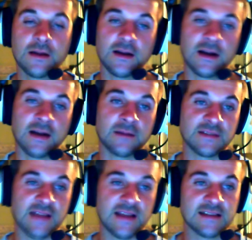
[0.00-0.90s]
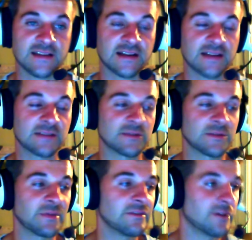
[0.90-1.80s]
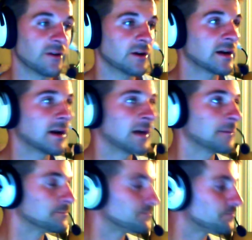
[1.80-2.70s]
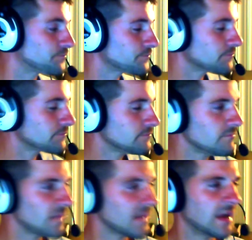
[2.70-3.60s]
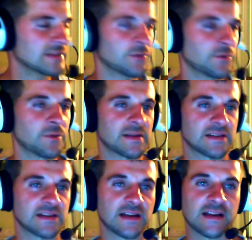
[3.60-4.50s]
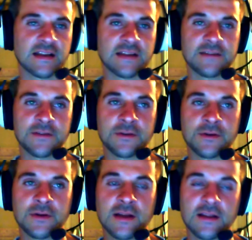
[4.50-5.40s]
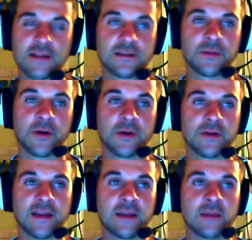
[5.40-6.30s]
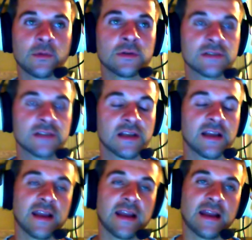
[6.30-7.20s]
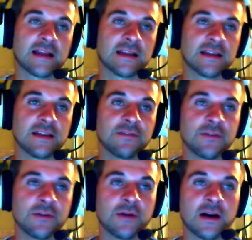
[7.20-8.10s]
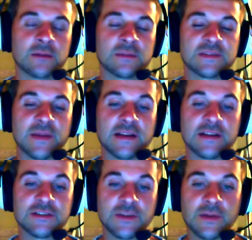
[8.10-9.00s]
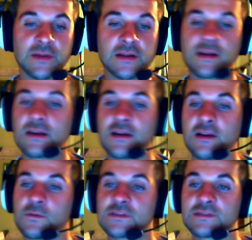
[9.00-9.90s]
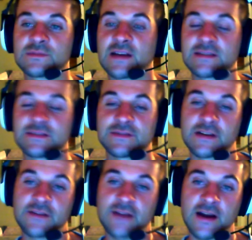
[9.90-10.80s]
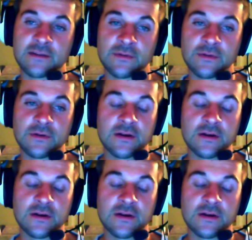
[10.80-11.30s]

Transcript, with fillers: Um, the last thing I did with the PVR guy, I told him, I said, I can give you the component cables and I can give you um, speedy shipping, which sometimes is very valuable.